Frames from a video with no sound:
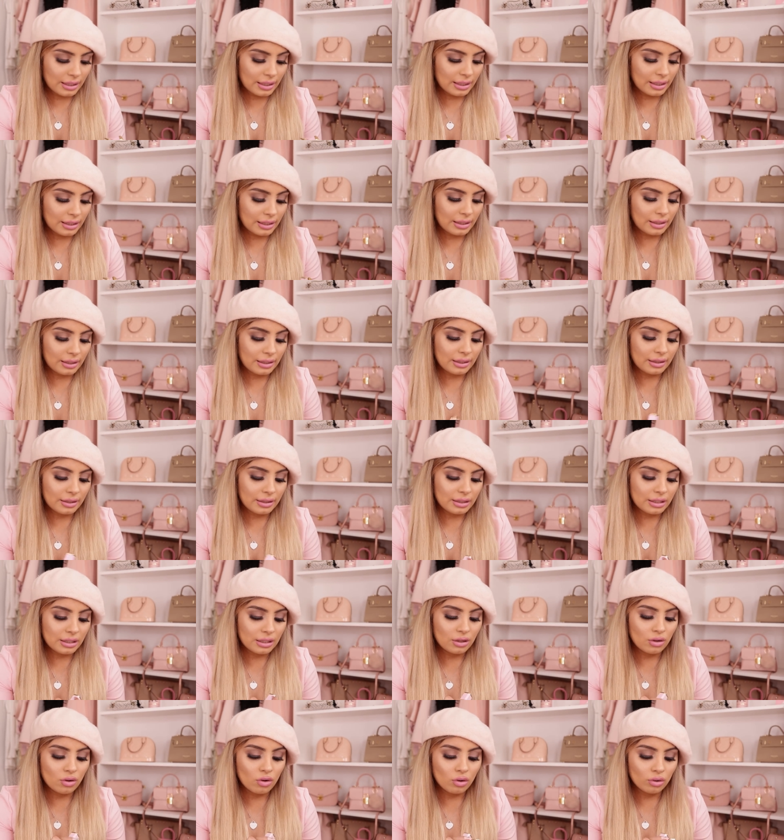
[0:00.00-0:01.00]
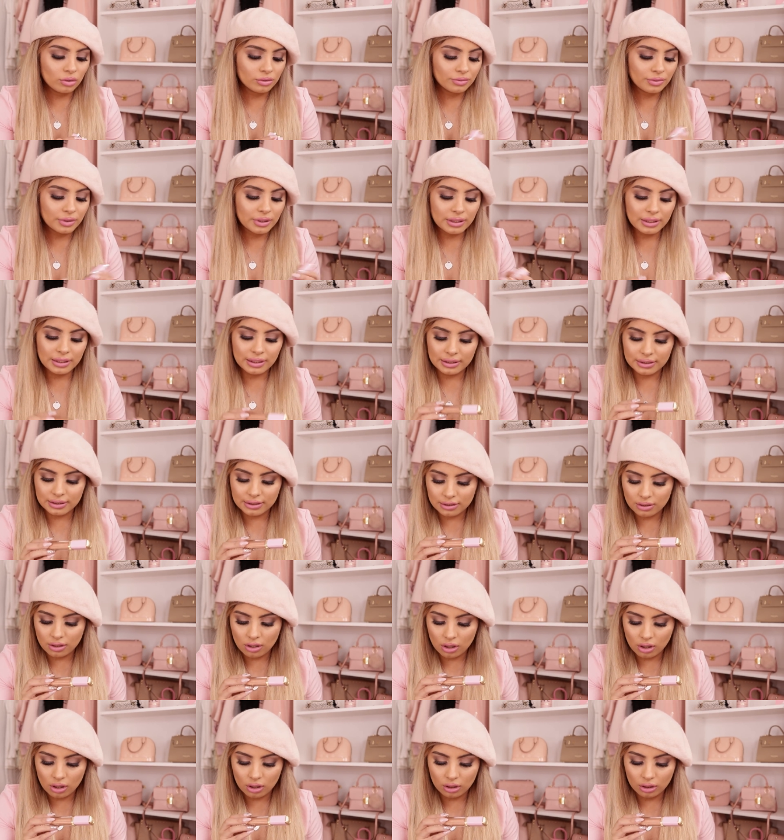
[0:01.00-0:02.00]
then the gold one is
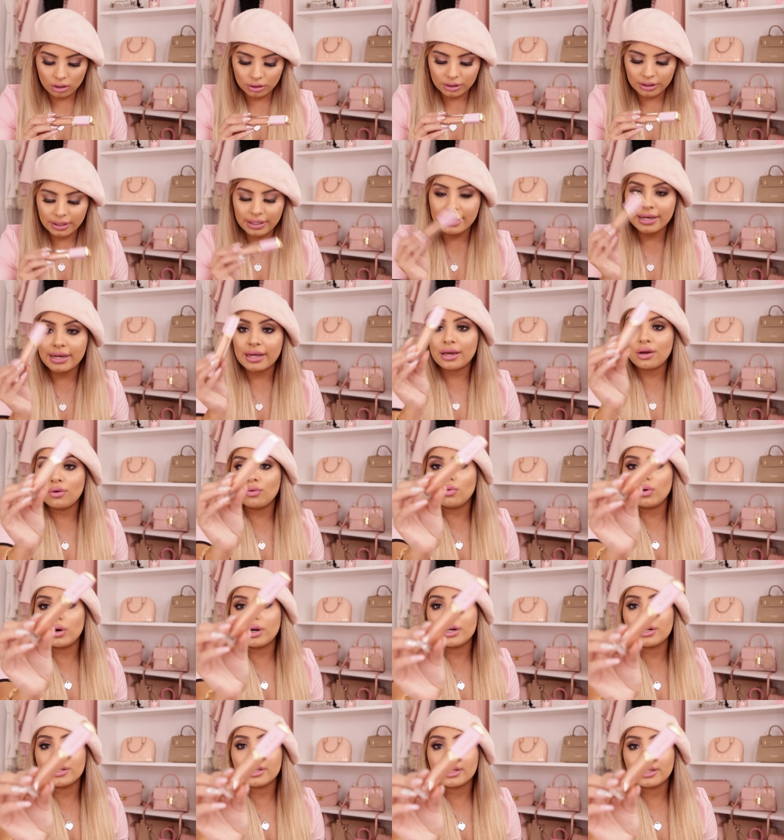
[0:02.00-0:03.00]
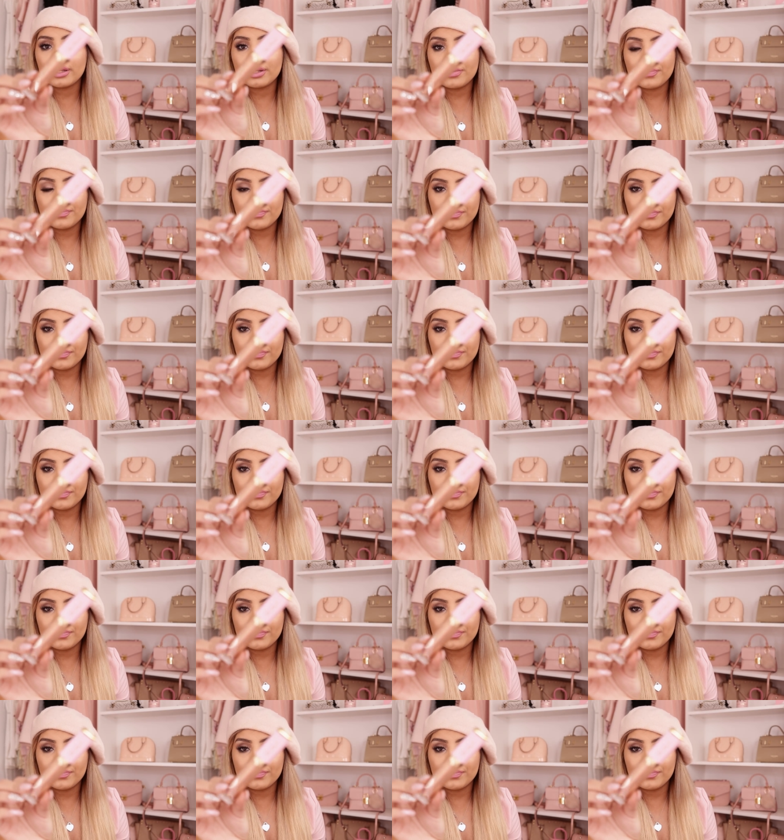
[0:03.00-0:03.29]
called net worth